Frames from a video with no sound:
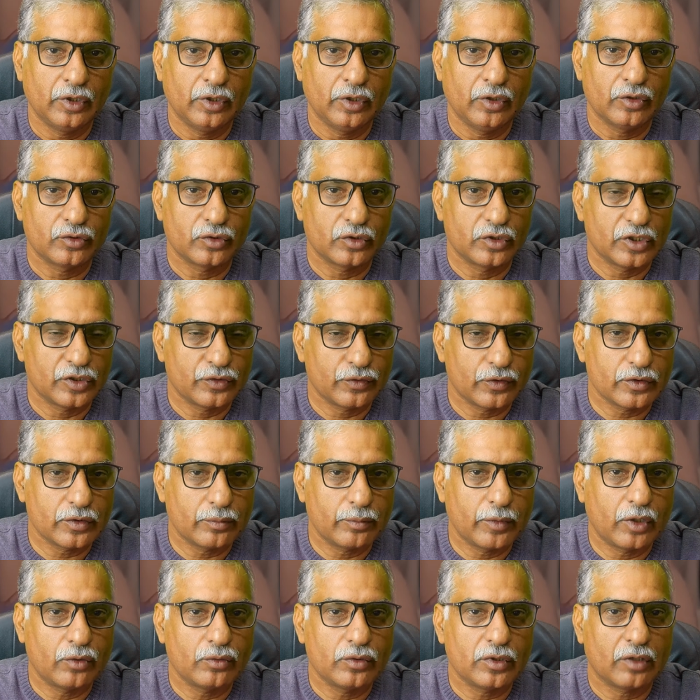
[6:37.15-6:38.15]
So this was
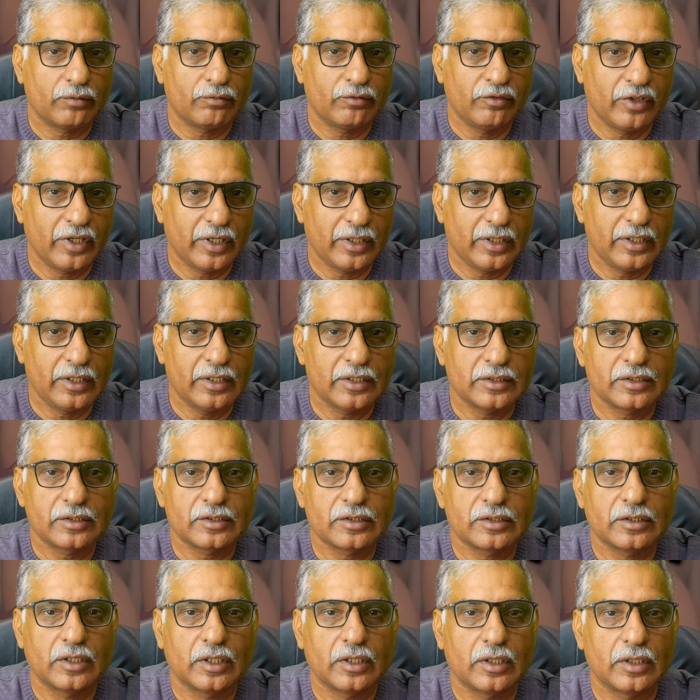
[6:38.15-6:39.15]
about
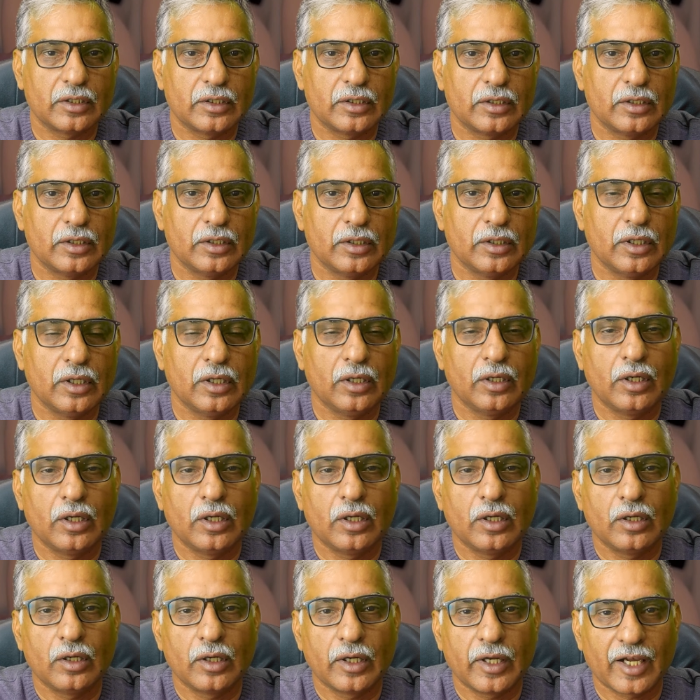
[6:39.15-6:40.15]
various
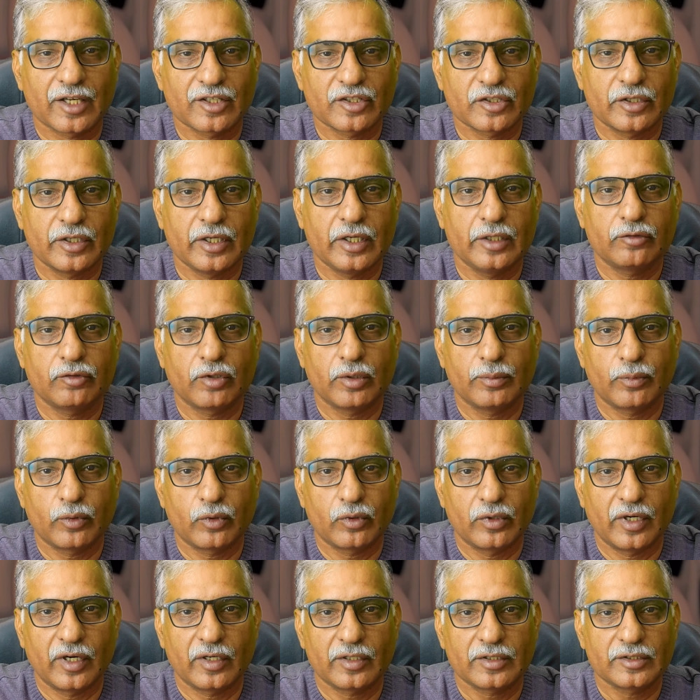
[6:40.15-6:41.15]
excretory
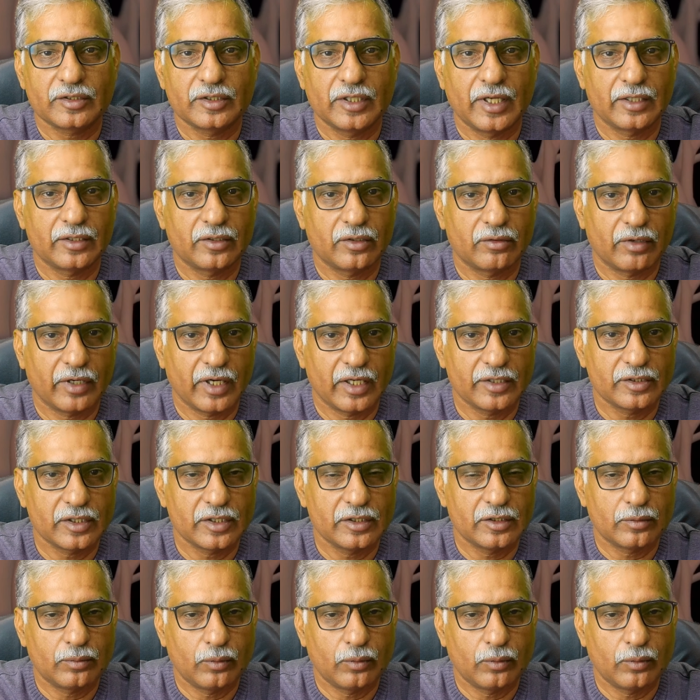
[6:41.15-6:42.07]
products that are raised in the